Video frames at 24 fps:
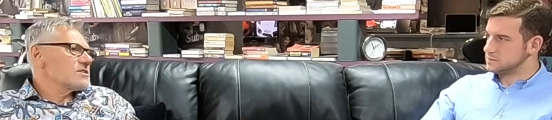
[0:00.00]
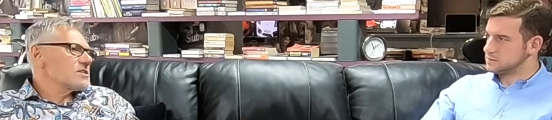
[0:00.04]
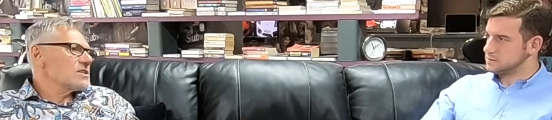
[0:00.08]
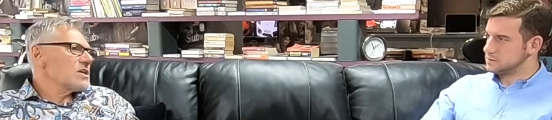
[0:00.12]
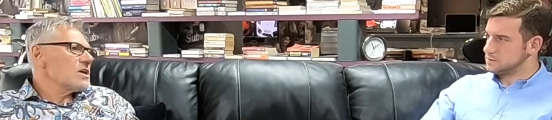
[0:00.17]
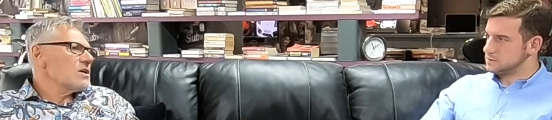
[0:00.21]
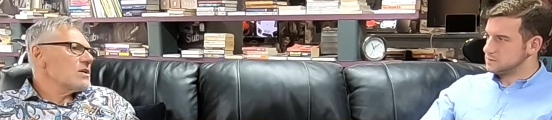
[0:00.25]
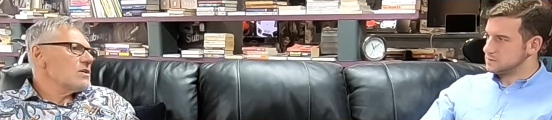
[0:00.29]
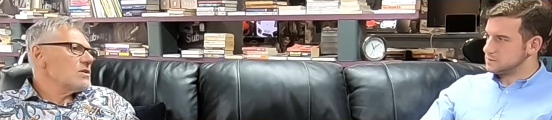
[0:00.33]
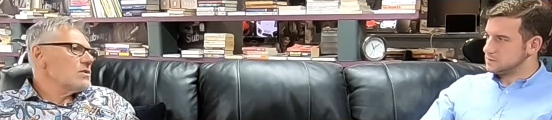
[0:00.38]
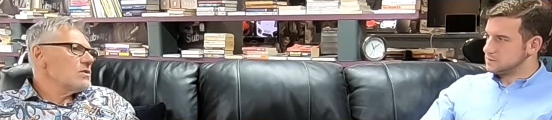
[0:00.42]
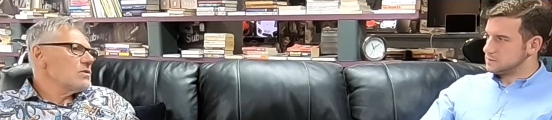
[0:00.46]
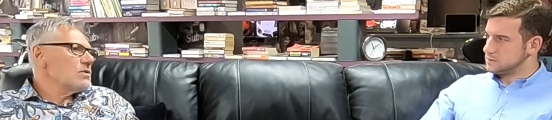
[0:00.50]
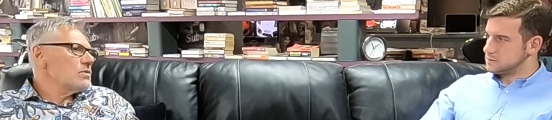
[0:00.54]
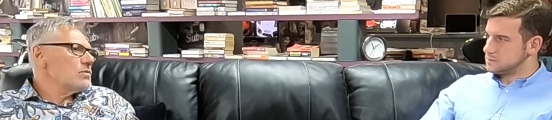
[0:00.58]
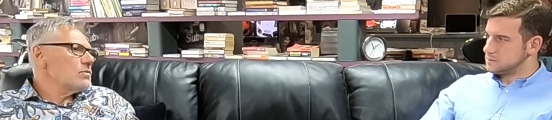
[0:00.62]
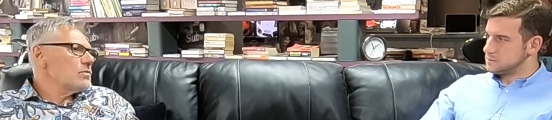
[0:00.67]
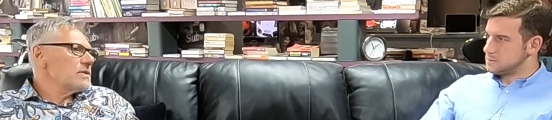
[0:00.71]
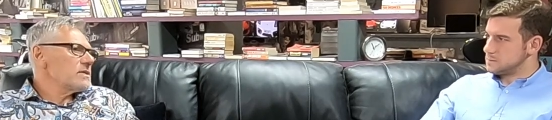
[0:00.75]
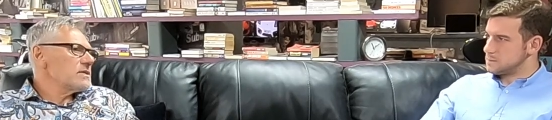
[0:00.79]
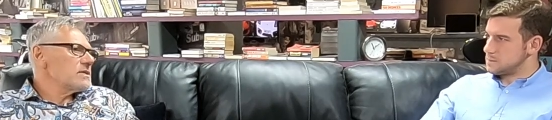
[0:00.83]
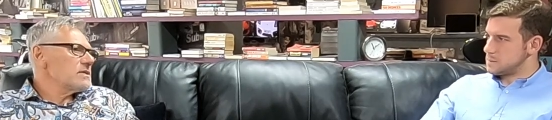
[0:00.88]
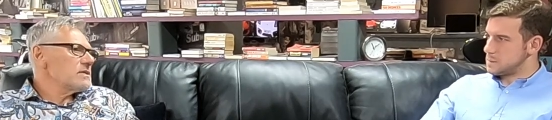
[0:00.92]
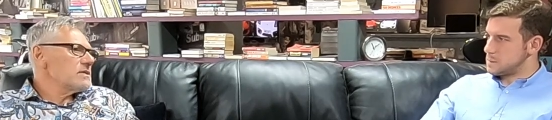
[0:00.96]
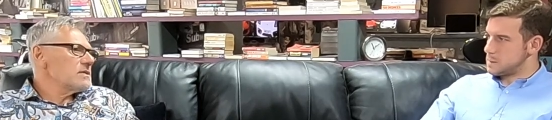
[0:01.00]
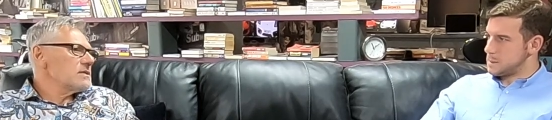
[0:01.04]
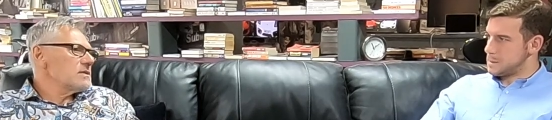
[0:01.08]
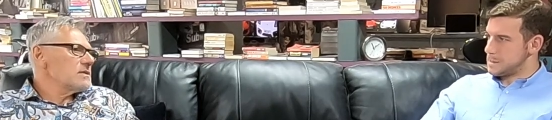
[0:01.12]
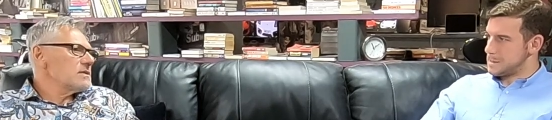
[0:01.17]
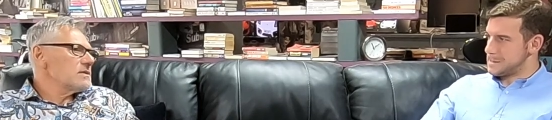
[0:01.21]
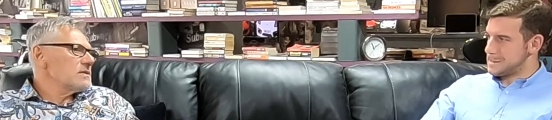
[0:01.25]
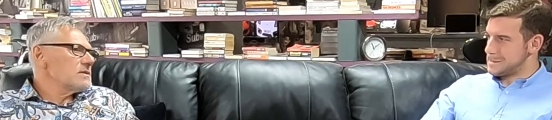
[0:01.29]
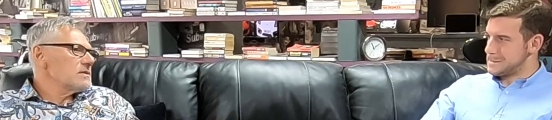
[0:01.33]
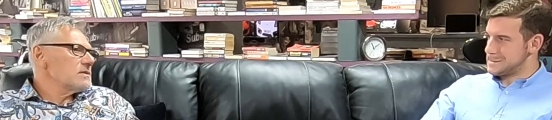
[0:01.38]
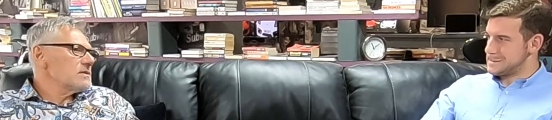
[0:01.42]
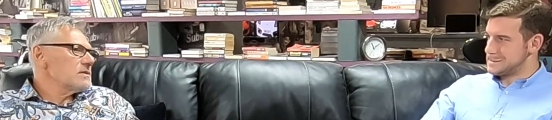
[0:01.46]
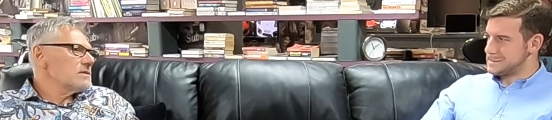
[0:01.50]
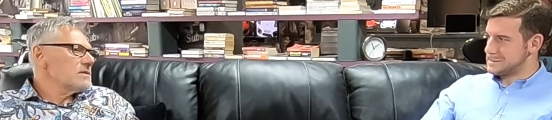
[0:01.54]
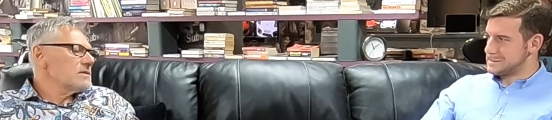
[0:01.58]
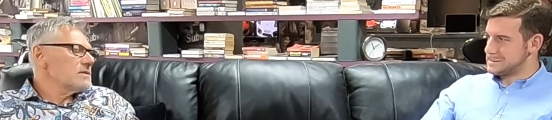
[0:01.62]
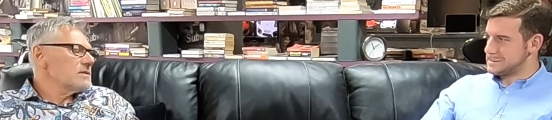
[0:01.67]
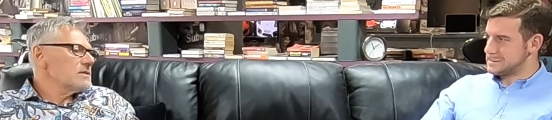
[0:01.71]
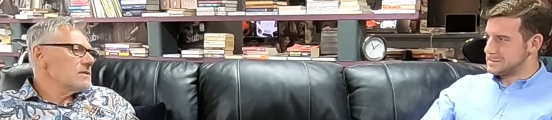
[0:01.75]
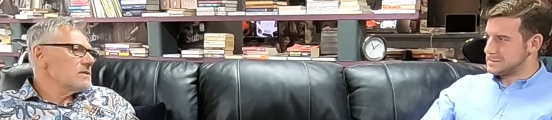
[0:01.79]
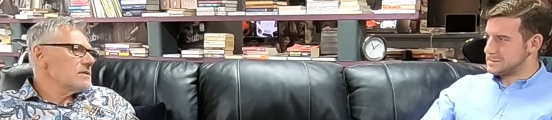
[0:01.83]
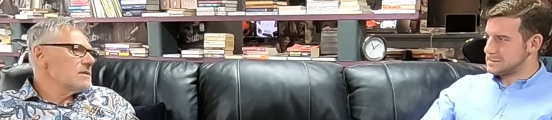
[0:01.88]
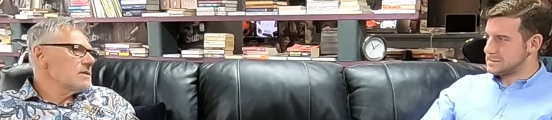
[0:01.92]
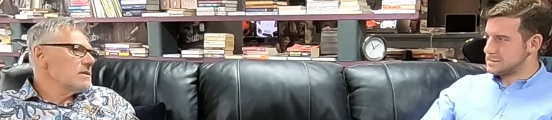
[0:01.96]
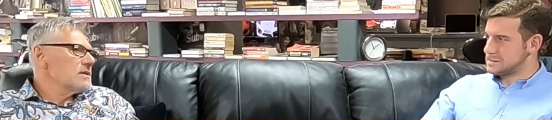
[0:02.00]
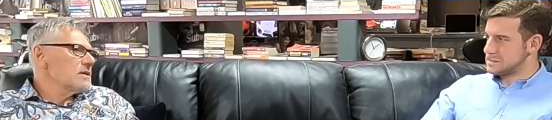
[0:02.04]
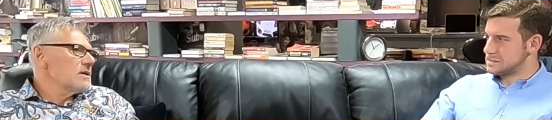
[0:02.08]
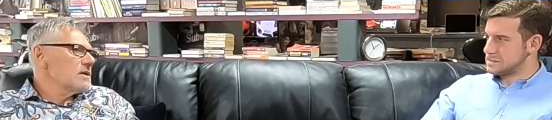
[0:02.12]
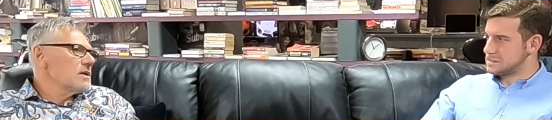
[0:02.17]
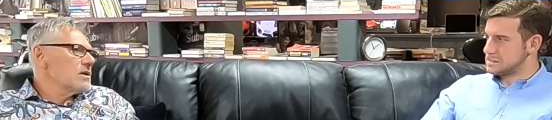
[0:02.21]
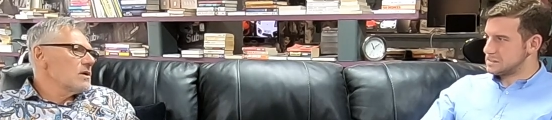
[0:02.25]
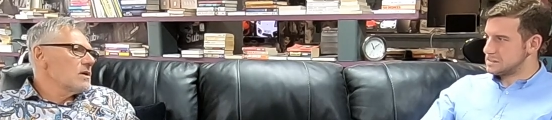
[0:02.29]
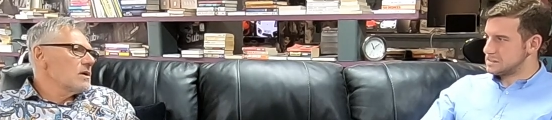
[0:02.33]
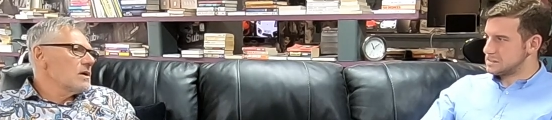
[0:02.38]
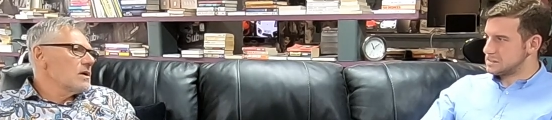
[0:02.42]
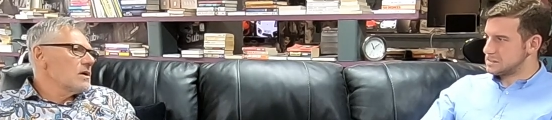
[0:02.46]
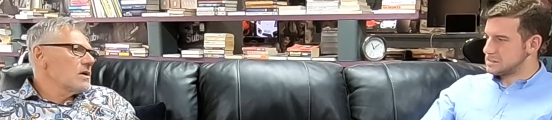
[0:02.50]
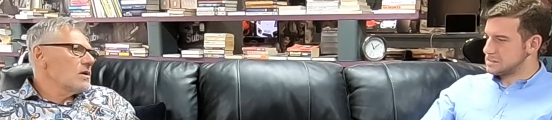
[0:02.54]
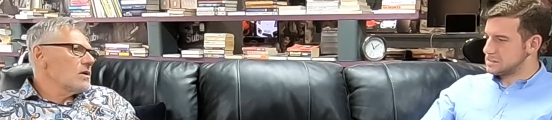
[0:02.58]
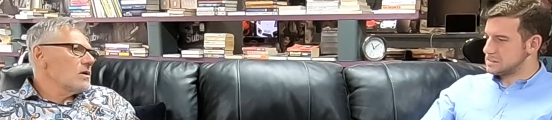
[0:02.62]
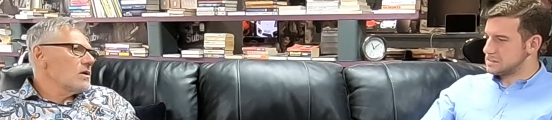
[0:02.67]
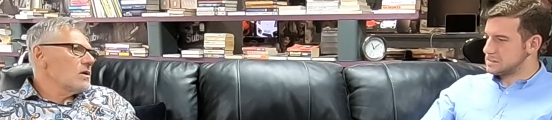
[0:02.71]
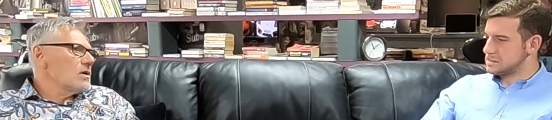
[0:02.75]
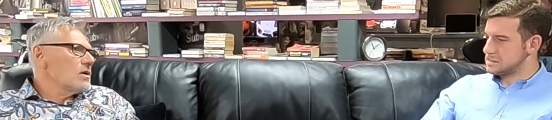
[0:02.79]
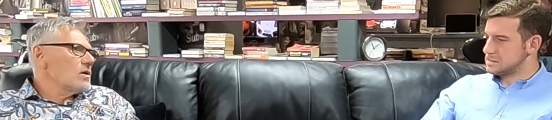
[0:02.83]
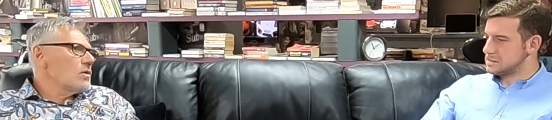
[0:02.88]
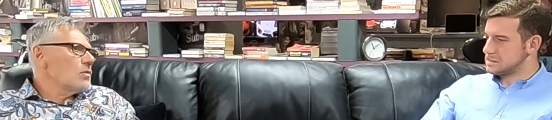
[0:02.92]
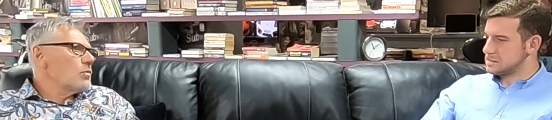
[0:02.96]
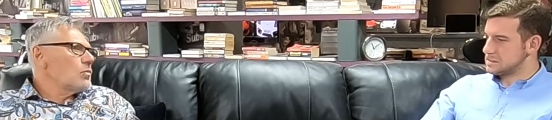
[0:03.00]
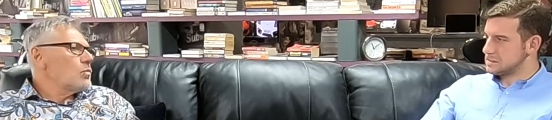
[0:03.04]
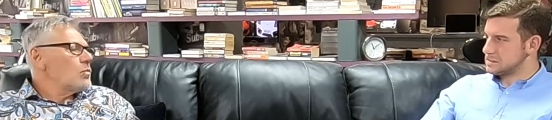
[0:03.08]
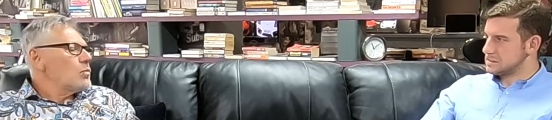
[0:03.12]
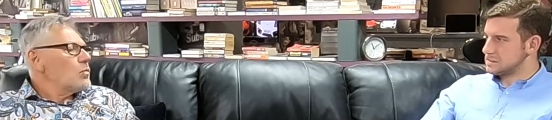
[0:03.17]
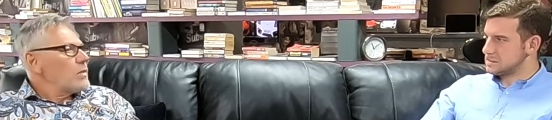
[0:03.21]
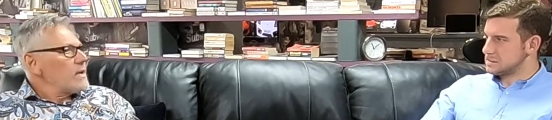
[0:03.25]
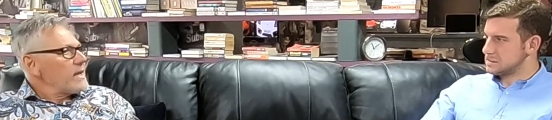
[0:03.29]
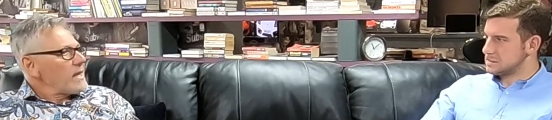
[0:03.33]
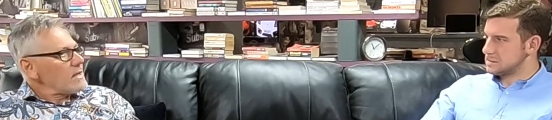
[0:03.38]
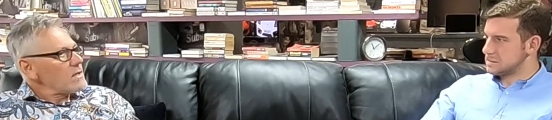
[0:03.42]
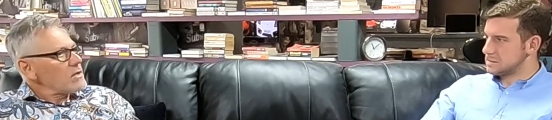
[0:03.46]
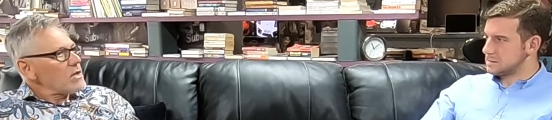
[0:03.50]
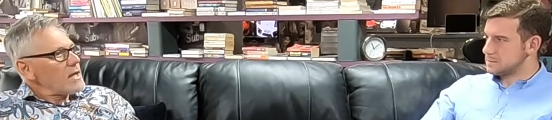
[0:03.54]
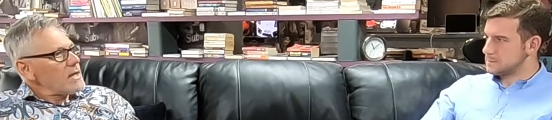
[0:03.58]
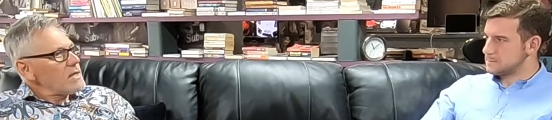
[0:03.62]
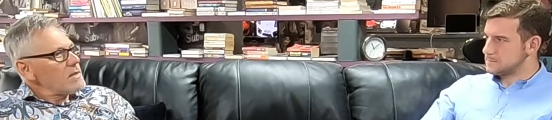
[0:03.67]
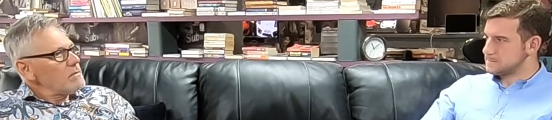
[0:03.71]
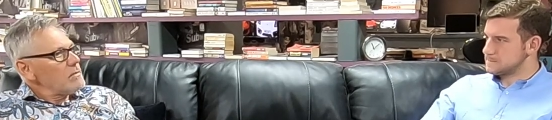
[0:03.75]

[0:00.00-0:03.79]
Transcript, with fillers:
Speaker 1: So we we hadn't got any.